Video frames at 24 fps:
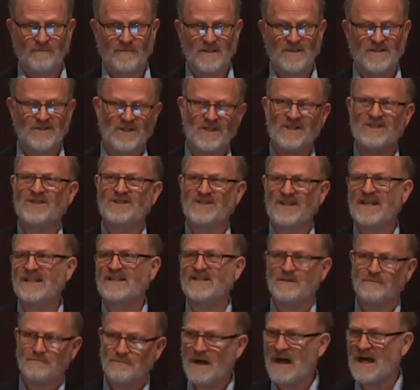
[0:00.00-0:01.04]
Is Jesus saying
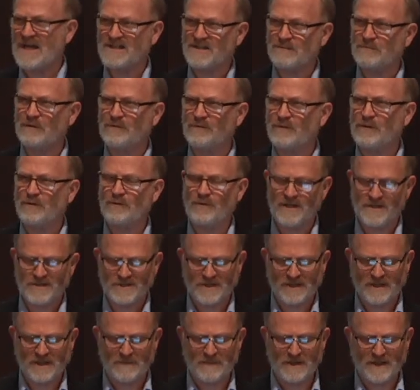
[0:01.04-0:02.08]
it's impossible for the rich
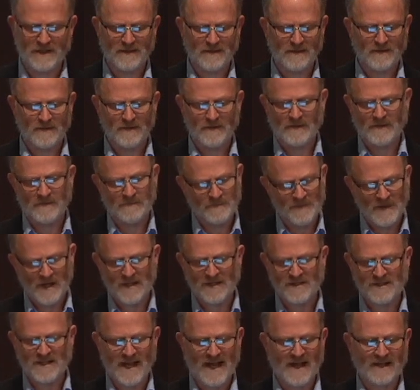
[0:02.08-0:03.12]
to come in? Not
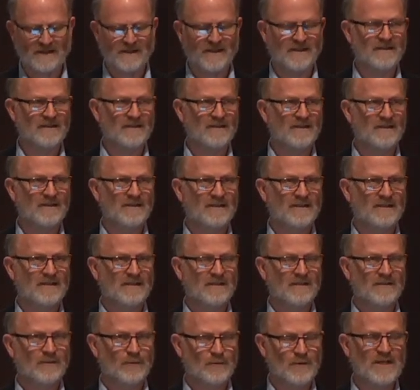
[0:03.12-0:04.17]
exactly.
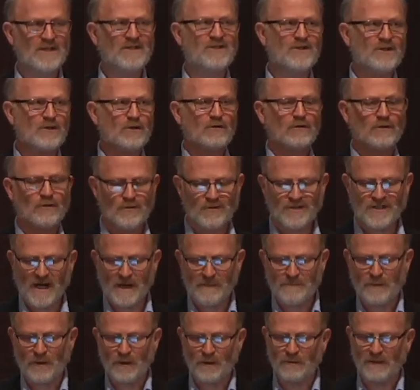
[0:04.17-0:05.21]
The reason you use
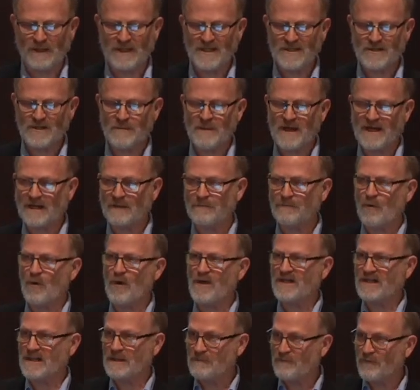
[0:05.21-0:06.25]
hyperbole is to make a
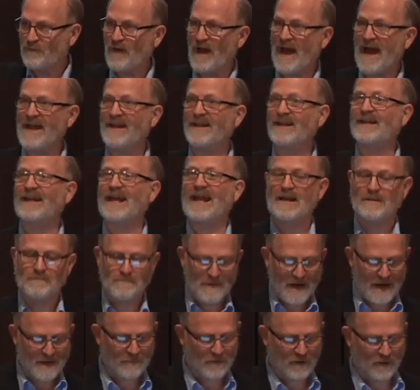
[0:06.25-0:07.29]
point emphatic and
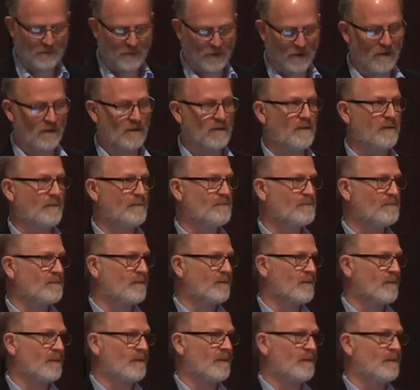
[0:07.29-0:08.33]
memorable.
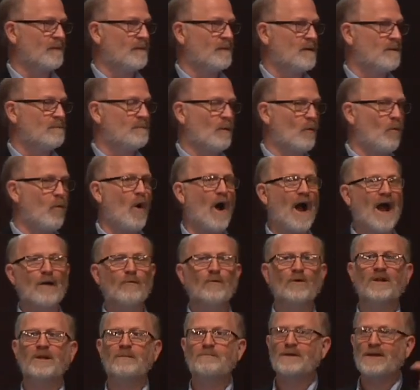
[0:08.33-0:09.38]
But why
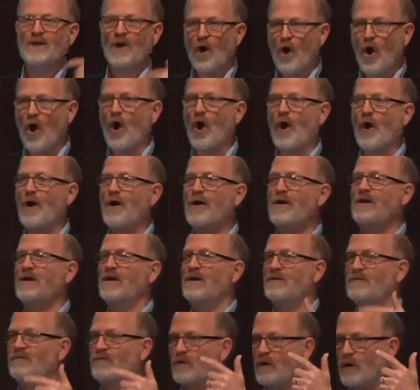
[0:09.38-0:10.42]
would it be hard
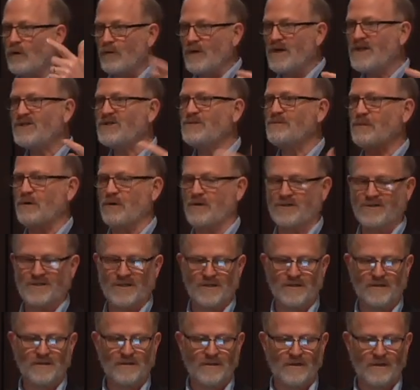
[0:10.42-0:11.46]
for a rich
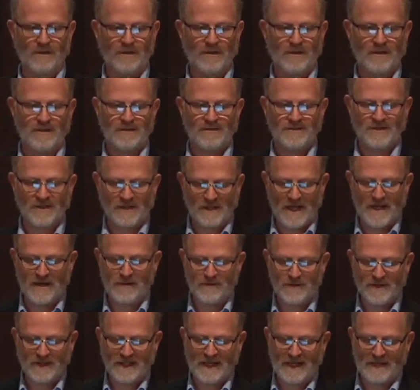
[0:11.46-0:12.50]
person to enter
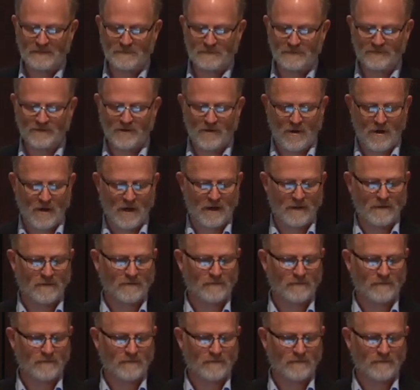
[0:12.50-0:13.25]
the kingdom of God?